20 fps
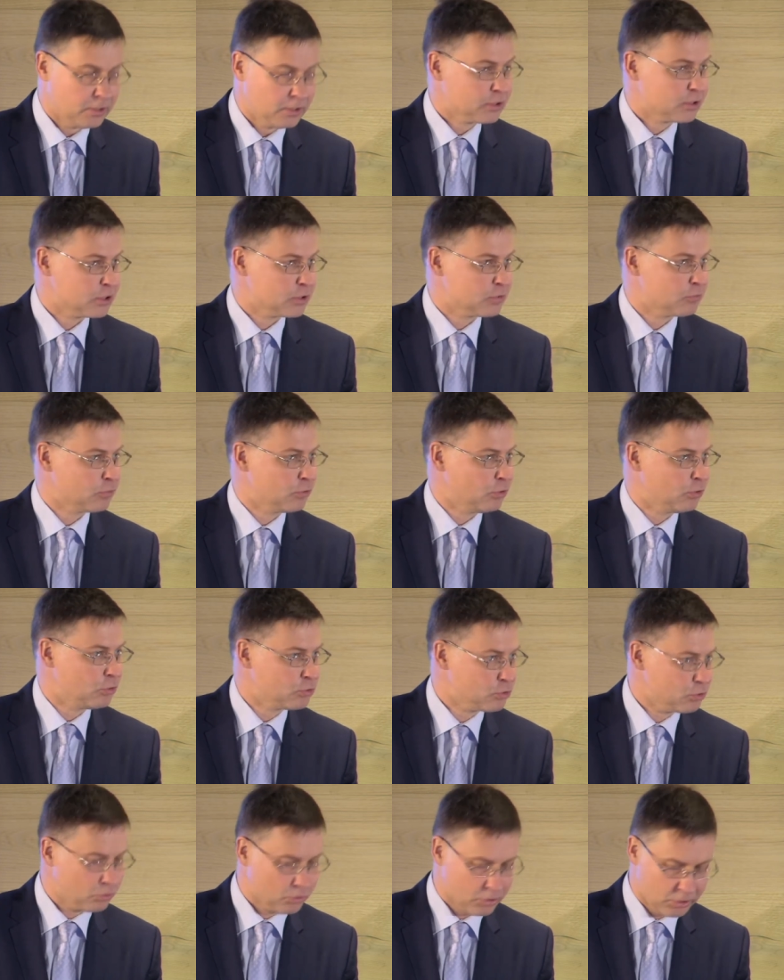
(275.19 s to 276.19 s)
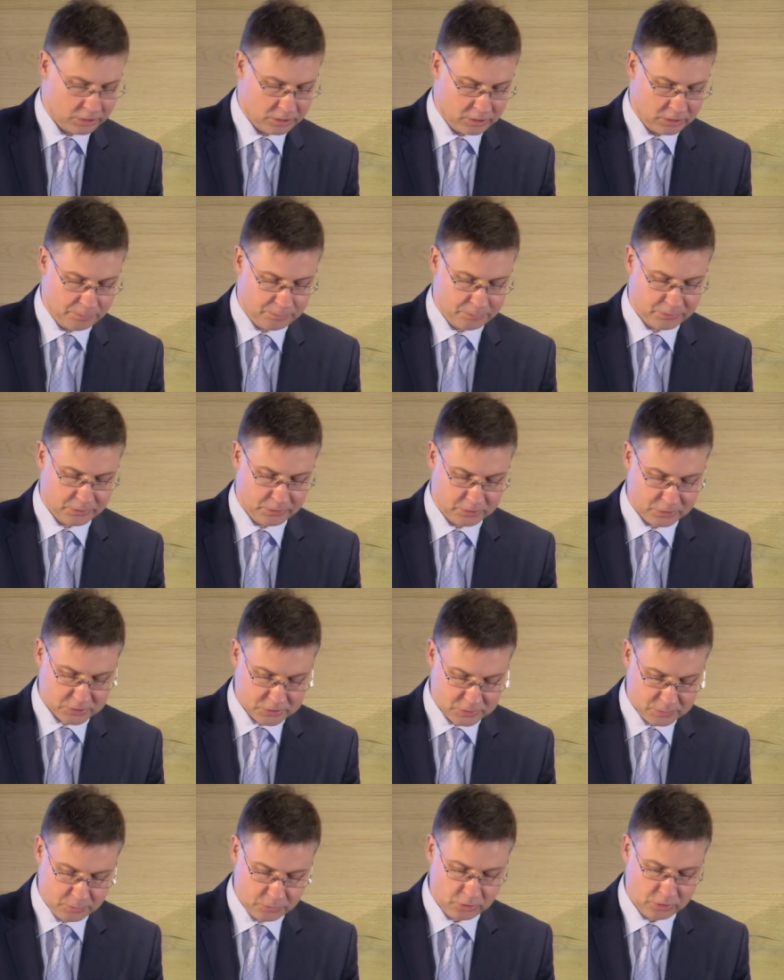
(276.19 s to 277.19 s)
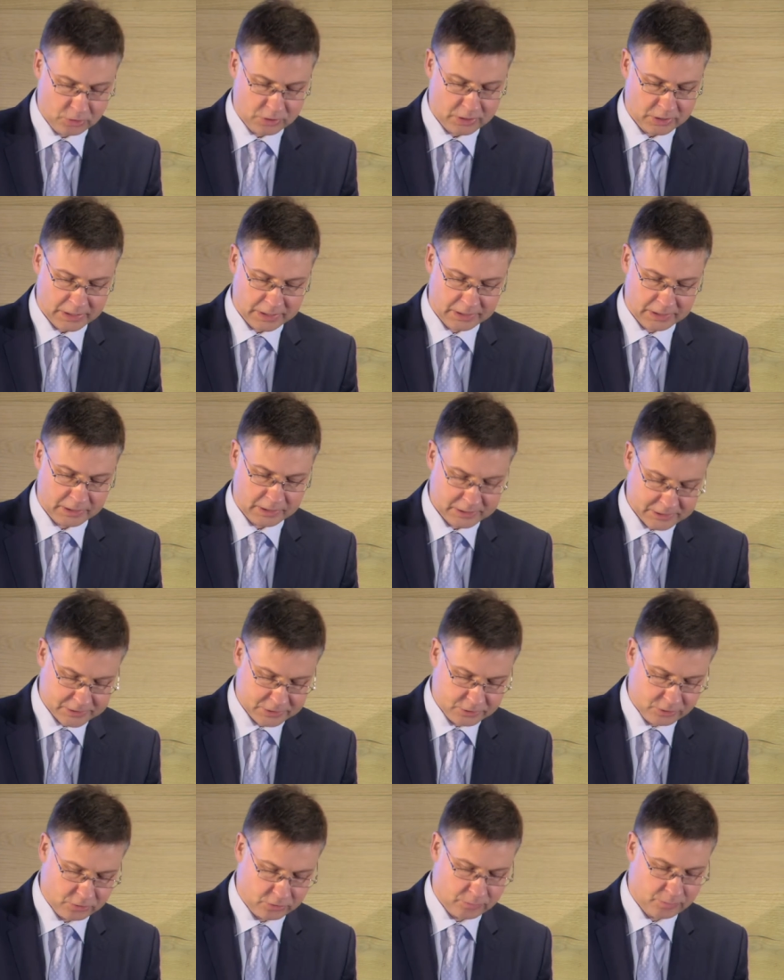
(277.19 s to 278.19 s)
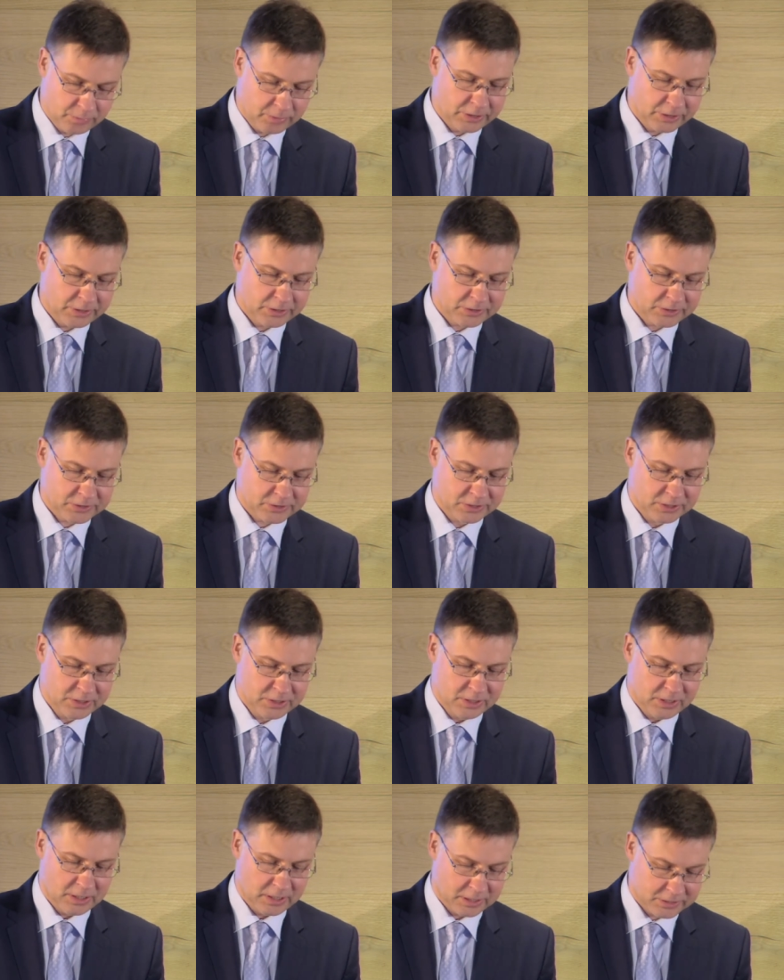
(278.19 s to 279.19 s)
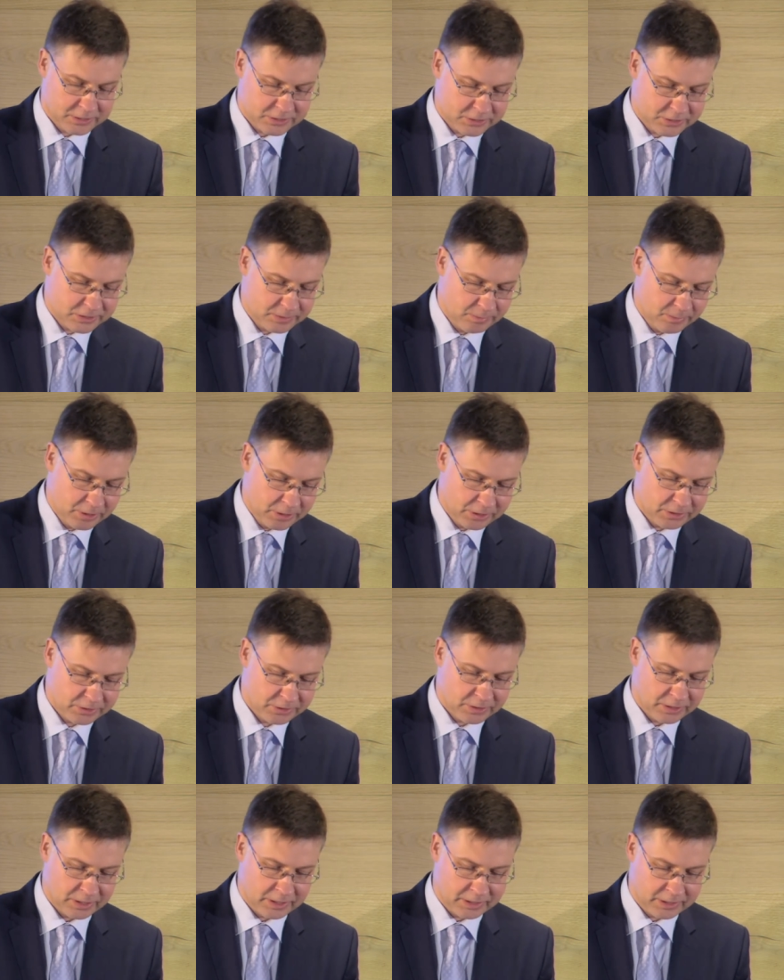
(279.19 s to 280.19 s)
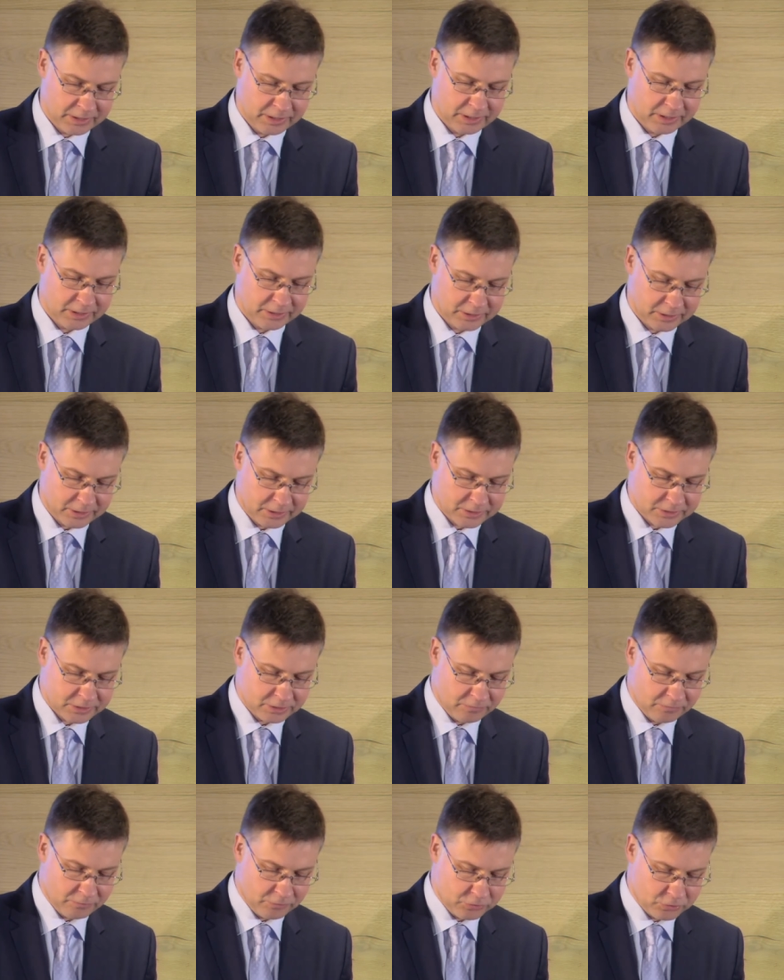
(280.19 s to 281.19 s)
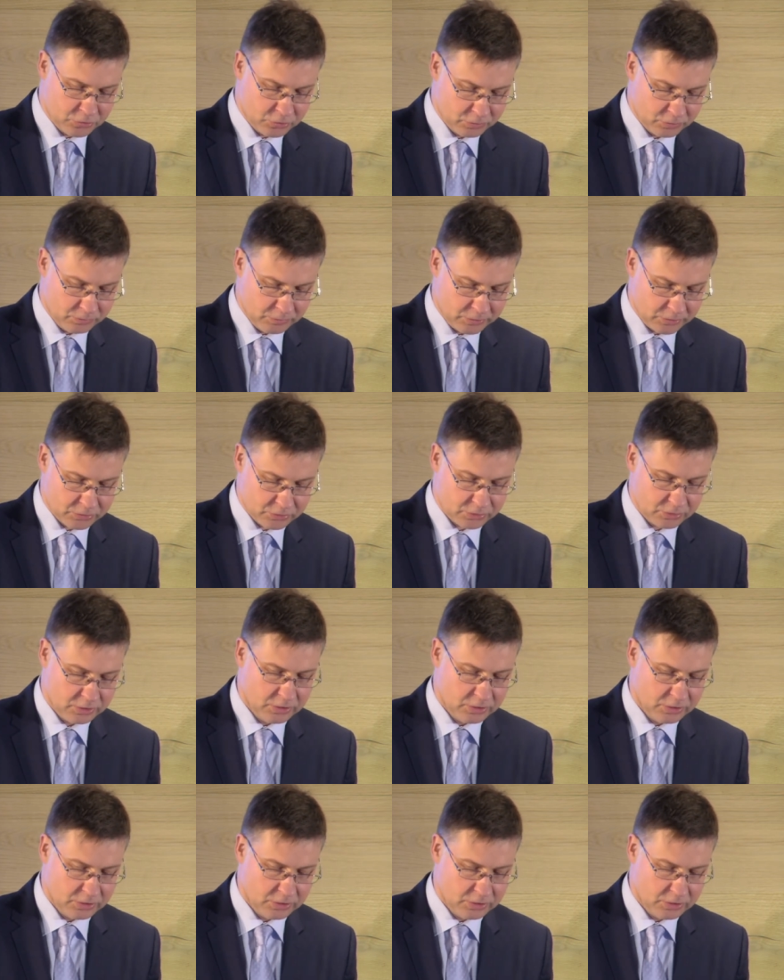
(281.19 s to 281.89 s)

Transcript: This would also help uh, smaller and less known players access the market and gain trust of consumers.